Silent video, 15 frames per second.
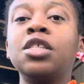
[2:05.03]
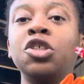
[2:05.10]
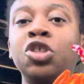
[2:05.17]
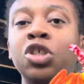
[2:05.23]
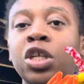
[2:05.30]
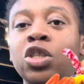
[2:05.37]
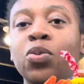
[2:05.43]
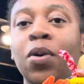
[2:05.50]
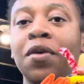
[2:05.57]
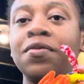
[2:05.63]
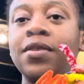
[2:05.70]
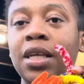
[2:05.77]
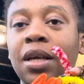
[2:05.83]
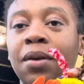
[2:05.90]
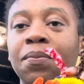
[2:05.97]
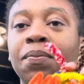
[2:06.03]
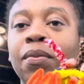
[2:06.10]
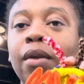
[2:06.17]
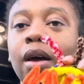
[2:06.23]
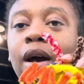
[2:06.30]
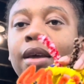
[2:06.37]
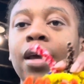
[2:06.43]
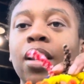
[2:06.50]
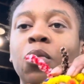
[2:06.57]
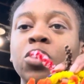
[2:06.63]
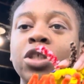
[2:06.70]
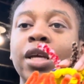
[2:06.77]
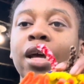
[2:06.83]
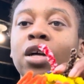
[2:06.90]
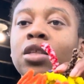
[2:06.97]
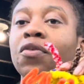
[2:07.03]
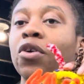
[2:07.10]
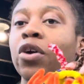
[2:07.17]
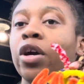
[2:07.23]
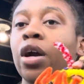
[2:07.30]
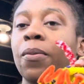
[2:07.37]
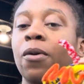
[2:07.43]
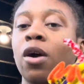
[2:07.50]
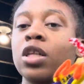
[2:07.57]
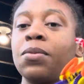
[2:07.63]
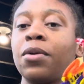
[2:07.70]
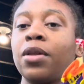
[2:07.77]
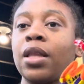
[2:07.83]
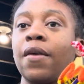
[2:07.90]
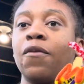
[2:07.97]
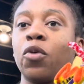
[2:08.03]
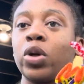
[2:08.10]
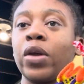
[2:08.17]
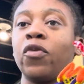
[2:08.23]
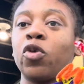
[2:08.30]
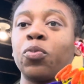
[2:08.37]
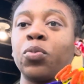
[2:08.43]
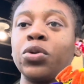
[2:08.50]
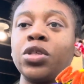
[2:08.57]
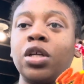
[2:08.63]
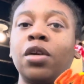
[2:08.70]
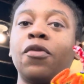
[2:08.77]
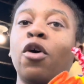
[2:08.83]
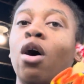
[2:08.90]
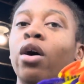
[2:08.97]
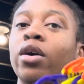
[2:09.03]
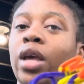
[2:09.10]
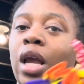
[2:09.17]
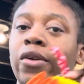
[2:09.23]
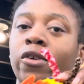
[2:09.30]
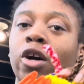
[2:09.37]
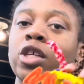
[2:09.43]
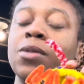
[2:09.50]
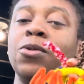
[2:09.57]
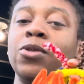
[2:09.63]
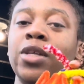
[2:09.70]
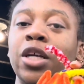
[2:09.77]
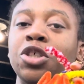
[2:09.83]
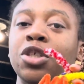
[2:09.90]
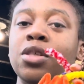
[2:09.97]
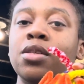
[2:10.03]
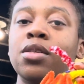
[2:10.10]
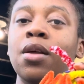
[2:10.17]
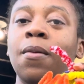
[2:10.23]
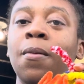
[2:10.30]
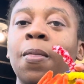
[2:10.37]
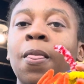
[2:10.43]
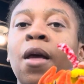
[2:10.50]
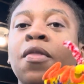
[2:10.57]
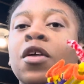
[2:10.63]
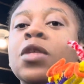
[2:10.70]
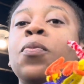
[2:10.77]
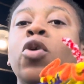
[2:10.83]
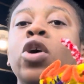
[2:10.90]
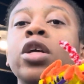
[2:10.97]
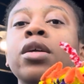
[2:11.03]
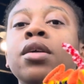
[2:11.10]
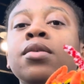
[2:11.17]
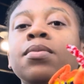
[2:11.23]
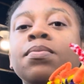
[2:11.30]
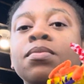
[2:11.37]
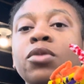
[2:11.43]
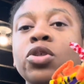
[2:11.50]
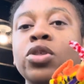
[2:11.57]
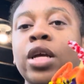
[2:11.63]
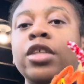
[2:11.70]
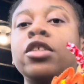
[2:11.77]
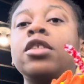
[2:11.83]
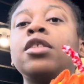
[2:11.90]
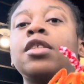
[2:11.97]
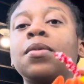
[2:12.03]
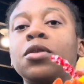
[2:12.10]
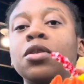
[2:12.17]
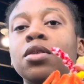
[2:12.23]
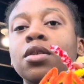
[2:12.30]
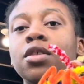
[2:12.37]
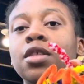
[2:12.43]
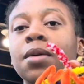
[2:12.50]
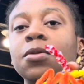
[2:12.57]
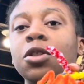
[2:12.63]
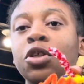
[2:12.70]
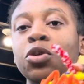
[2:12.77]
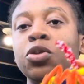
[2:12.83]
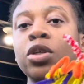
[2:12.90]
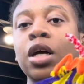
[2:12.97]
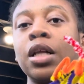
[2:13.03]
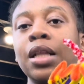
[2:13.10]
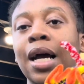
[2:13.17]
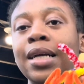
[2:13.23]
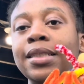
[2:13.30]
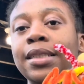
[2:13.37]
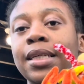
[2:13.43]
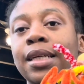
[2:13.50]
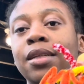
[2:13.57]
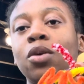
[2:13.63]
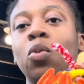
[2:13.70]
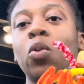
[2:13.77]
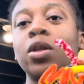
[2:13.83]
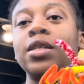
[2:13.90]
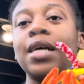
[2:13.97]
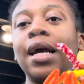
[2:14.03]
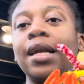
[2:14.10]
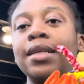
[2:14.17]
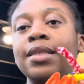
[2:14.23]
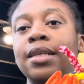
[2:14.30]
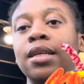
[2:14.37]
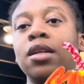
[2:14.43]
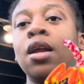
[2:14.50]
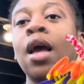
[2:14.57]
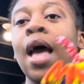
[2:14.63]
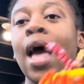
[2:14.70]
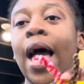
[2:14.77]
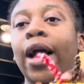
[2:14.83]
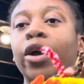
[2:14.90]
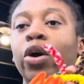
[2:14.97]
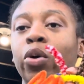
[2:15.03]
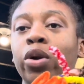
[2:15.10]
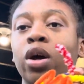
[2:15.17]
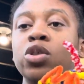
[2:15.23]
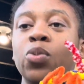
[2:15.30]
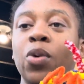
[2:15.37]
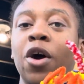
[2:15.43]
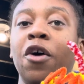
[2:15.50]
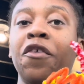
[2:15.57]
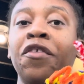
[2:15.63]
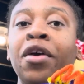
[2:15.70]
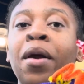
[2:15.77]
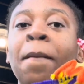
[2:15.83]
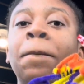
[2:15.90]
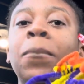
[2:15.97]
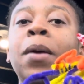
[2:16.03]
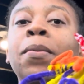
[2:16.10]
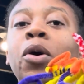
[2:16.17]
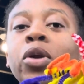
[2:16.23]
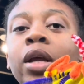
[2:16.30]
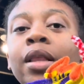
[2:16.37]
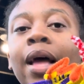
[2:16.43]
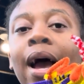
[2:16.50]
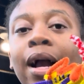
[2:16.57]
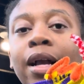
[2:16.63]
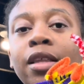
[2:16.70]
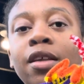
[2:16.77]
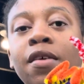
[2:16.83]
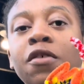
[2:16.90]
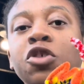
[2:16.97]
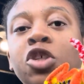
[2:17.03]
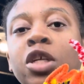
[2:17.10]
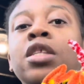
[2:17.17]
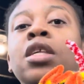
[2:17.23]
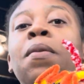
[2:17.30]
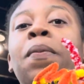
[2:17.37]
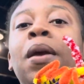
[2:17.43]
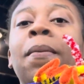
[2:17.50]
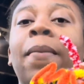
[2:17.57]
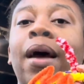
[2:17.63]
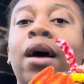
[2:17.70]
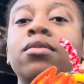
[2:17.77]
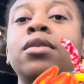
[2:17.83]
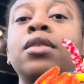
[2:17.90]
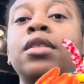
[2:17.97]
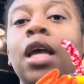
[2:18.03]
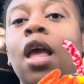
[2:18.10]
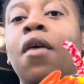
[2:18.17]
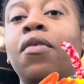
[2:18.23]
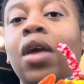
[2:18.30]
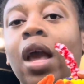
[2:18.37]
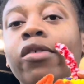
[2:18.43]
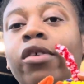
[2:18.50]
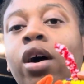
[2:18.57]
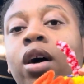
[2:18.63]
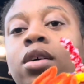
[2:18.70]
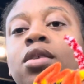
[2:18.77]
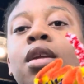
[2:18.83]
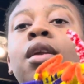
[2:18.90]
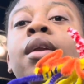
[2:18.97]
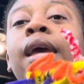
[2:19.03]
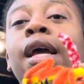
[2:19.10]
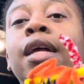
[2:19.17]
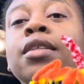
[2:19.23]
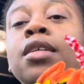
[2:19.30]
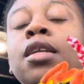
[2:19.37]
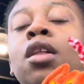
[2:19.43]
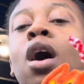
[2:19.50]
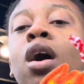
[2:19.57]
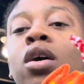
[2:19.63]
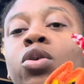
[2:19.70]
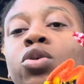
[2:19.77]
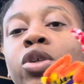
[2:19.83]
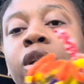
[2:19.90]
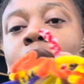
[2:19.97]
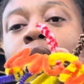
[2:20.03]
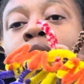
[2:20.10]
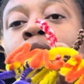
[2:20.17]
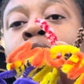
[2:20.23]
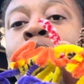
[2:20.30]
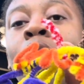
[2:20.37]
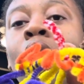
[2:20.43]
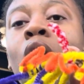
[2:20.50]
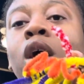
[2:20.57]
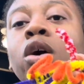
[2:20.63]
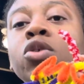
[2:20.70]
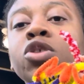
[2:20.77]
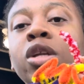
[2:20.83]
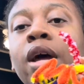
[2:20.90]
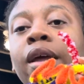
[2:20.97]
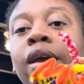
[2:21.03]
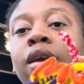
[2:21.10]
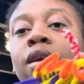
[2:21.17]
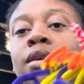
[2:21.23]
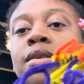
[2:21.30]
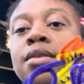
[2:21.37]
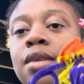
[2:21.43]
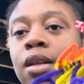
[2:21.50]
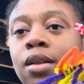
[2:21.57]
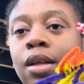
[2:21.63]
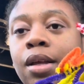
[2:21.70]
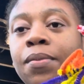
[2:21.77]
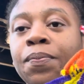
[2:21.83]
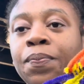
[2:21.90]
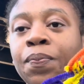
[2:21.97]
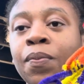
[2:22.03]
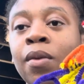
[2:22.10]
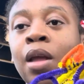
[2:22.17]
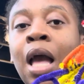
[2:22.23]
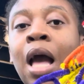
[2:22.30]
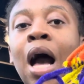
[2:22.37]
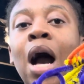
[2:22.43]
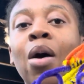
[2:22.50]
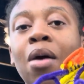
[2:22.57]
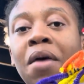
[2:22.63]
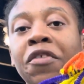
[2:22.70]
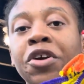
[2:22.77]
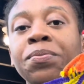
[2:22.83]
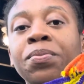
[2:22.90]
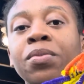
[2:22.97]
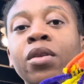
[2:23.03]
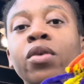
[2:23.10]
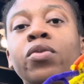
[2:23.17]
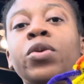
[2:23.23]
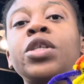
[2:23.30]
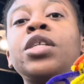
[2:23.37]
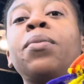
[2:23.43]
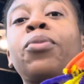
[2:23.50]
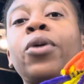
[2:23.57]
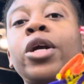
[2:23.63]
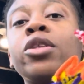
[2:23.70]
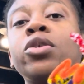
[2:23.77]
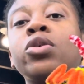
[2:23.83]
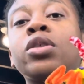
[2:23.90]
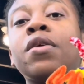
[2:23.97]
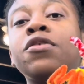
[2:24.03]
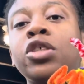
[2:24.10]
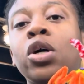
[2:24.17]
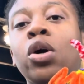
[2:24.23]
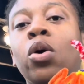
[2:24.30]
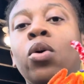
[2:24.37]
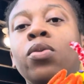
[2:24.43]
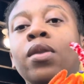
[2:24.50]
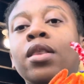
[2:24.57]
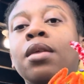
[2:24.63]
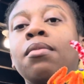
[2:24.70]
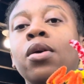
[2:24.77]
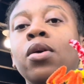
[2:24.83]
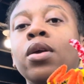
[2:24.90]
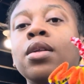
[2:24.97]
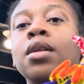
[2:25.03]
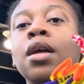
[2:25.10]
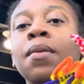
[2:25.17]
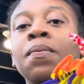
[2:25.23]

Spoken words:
G12C, which accounts for approximately 44% of all KRAS mutations. This point mutation substitutes glycine with cytosine at codon 12, promoting the active GTP-bound state of KRAS and enhancing the oncogenetic signaling. However, recent breakthroughs have shown that the mutant